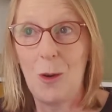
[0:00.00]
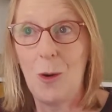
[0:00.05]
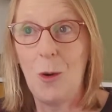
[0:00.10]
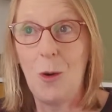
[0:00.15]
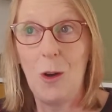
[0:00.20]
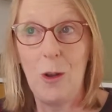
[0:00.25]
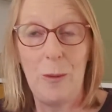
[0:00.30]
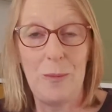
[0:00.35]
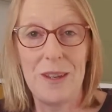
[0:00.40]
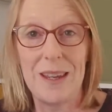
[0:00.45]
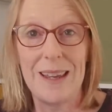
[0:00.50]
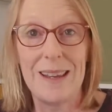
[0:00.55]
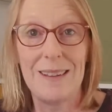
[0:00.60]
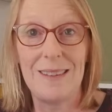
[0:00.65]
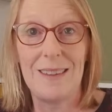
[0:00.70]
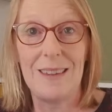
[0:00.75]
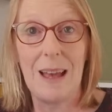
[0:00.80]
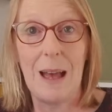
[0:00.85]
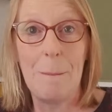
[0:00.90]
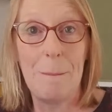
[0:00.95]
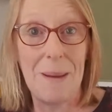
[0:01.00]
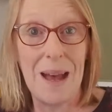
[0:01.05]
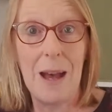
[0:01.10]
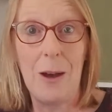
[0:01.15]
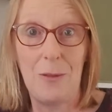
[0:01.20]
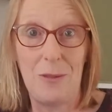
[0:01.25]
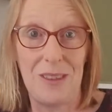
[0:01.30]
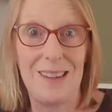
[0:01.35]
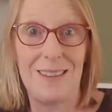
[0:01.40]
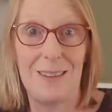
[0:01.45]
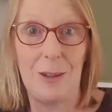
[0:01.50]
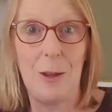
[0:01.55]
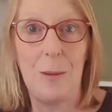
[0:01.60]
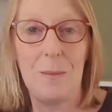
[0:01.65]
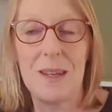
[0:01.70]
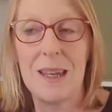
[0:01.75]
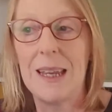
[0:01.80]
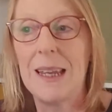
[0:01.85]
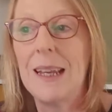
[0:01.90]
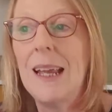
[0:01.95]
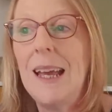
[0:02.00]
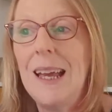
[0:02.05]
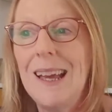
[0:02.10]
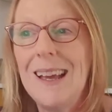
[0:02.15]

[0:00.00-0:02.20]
or updates about this update.